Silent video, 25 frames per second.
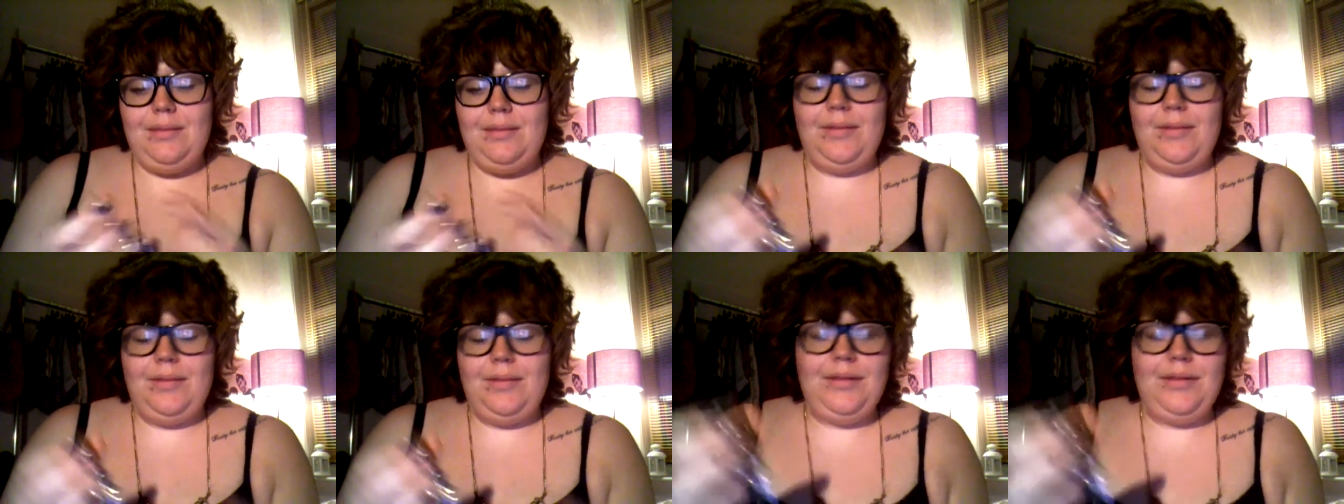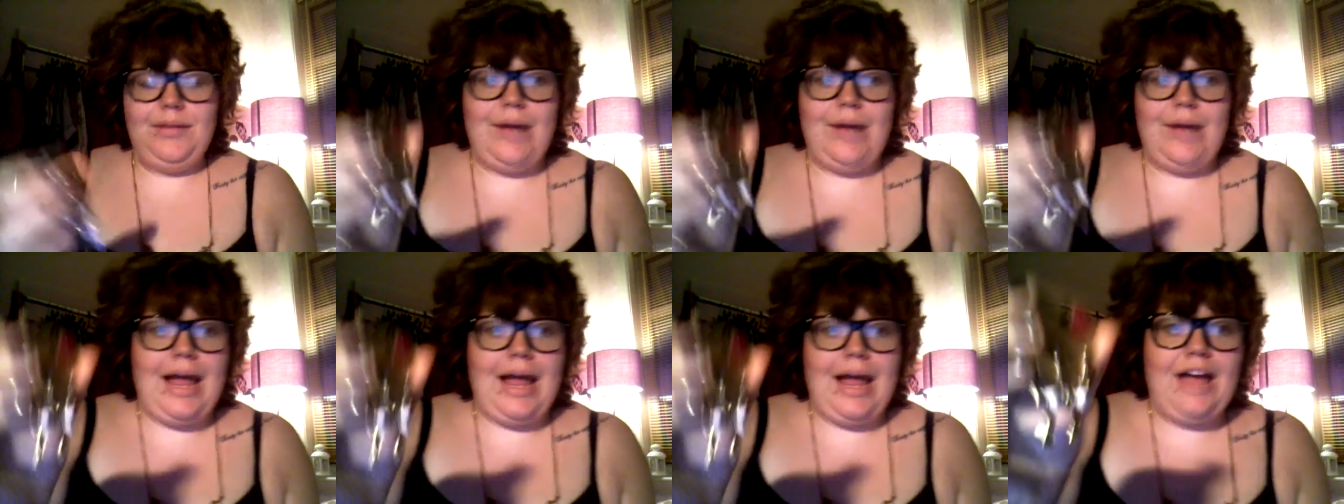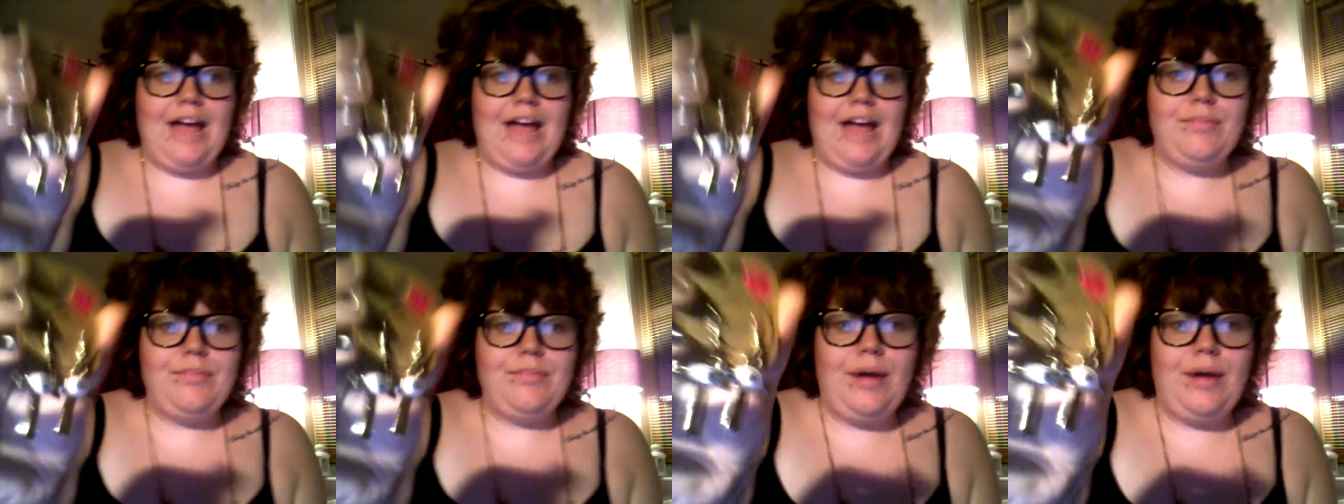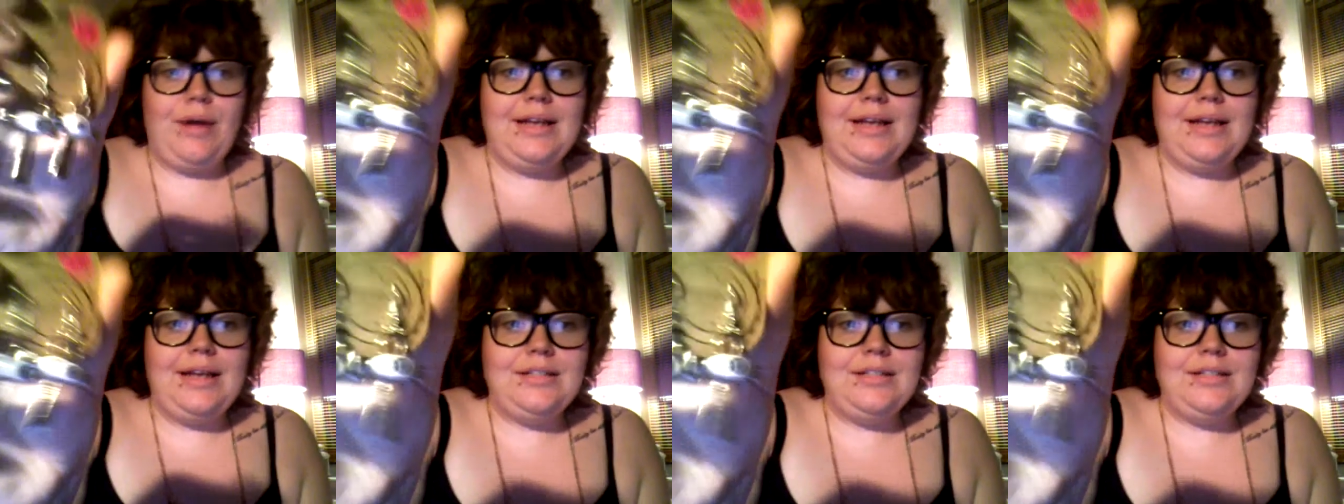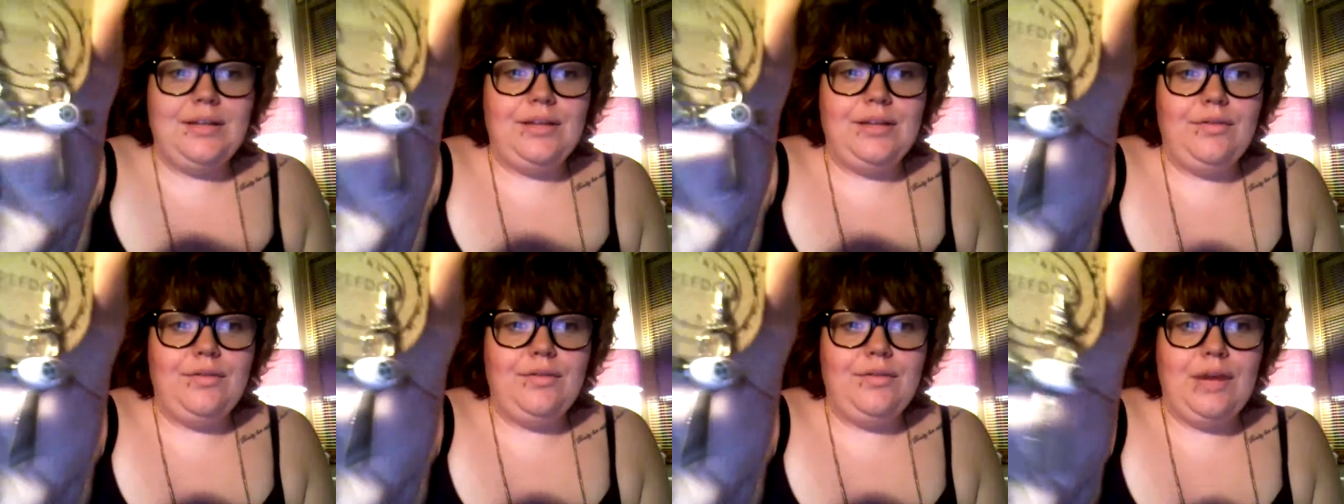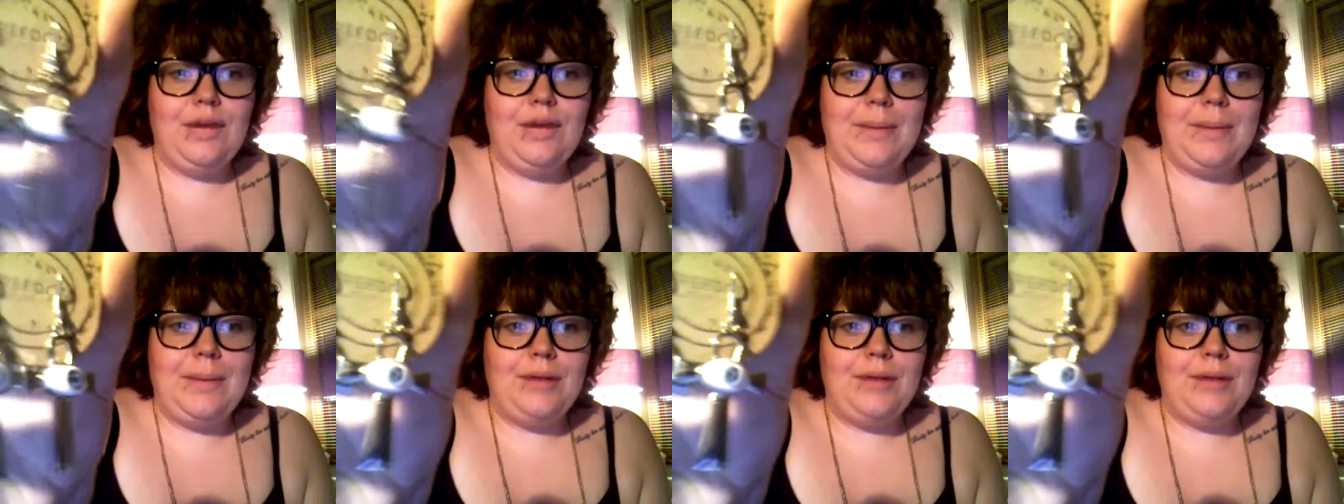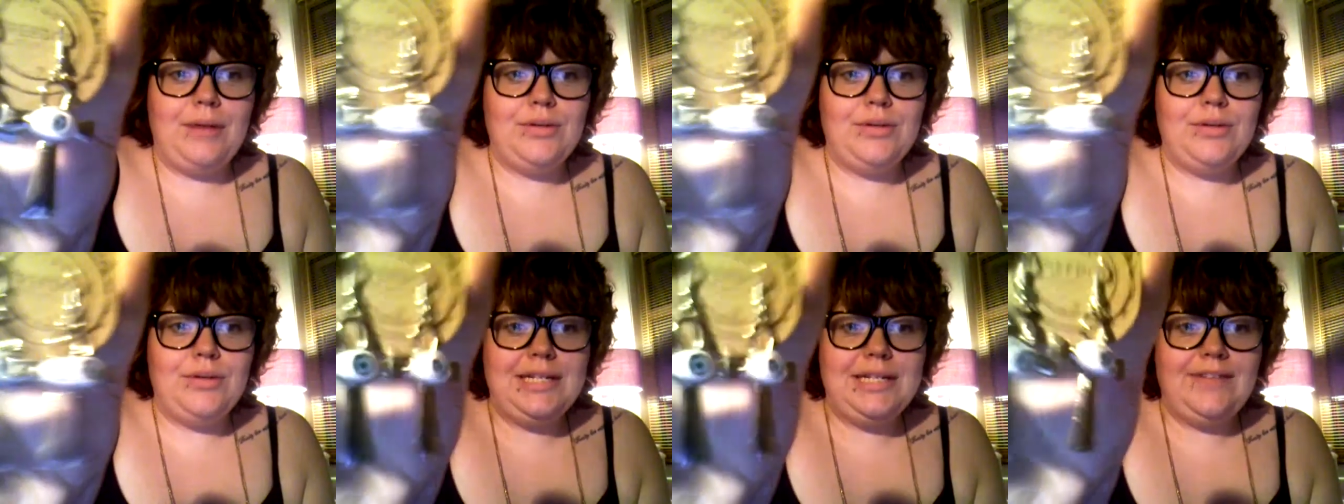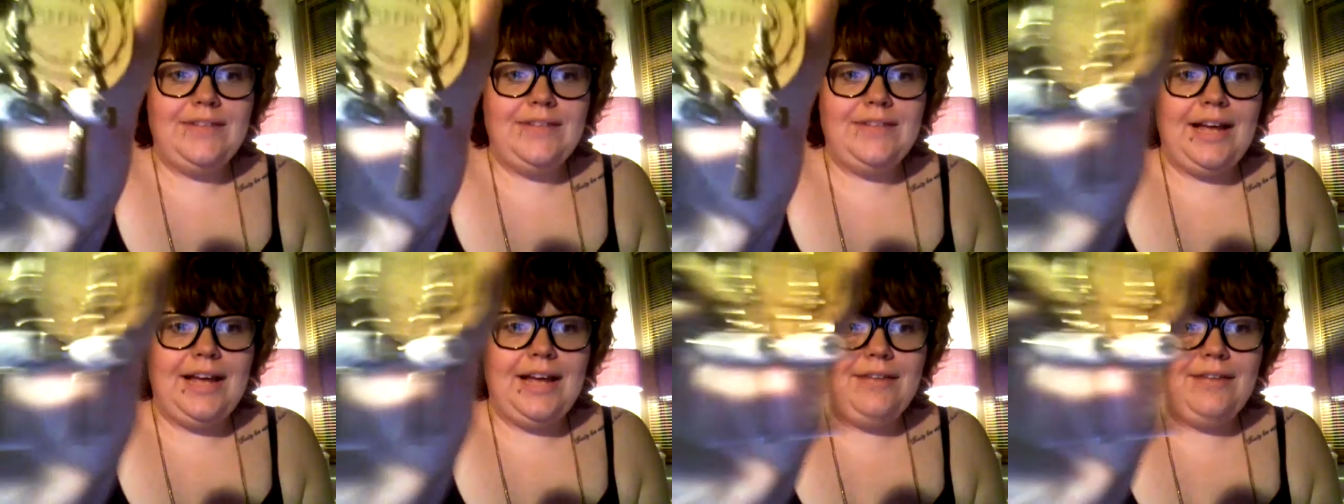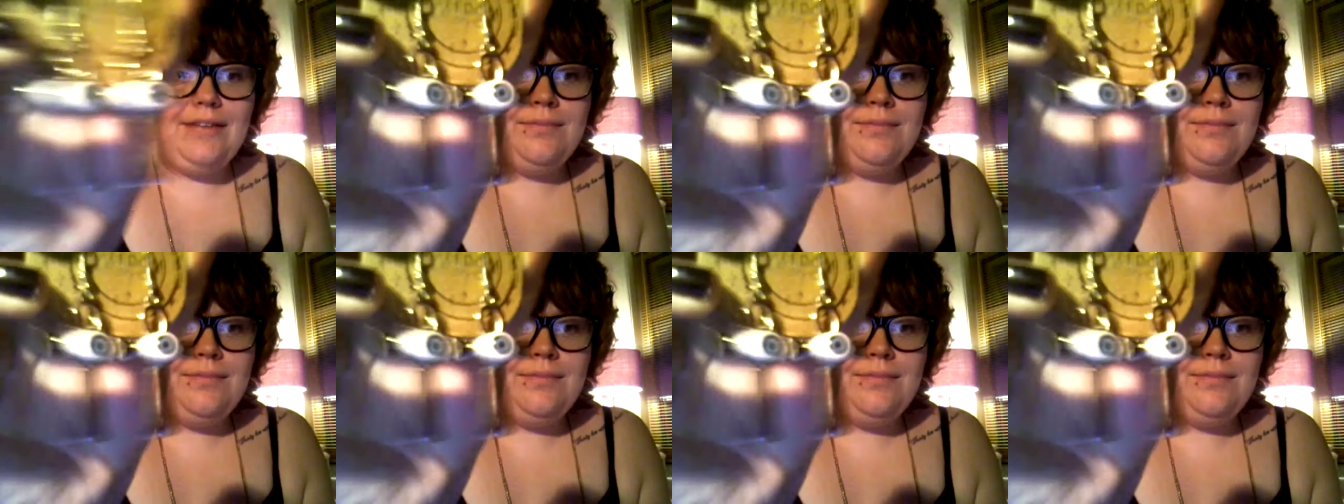and they were half price, so they were £3.25.